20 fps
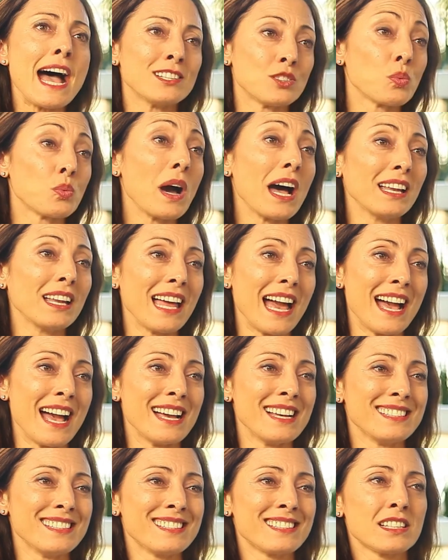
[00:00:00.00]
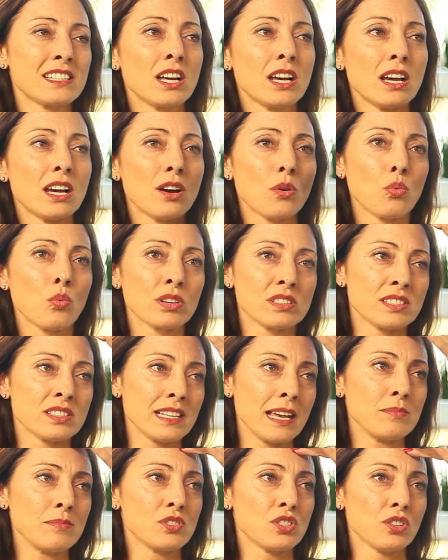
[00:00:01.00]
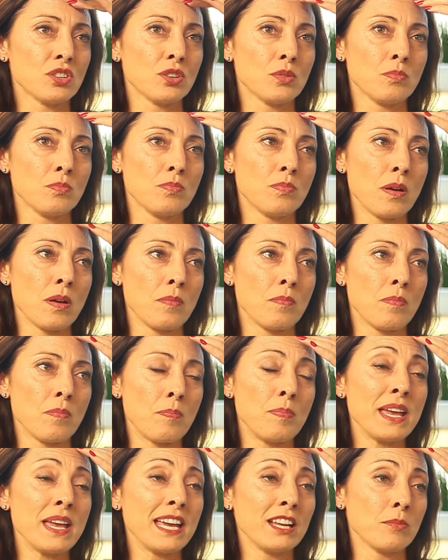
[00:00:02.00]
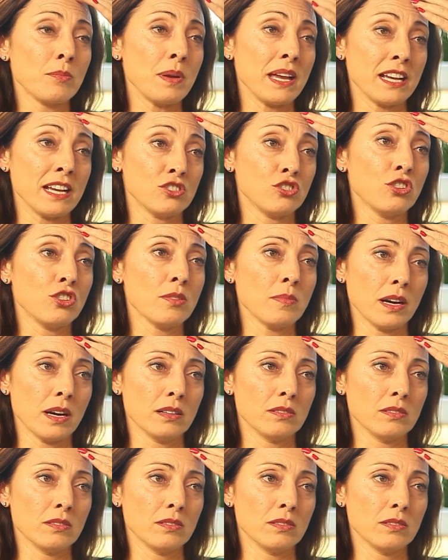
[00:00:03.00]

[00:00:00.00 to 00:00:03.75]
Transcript: well as what seemed to appear to be a tumour.